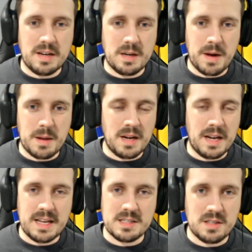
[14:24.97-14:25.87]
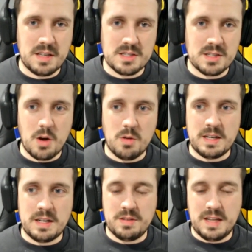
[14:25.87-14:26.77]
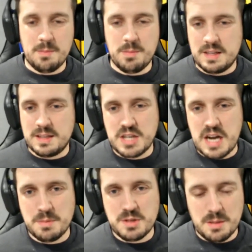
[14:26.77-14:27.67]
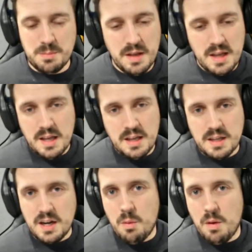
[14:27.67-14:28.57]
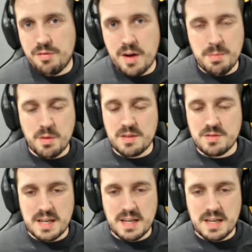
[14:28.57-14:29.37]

In the Premier League is a totally different thing, but in the Championship, what Firpo gives you.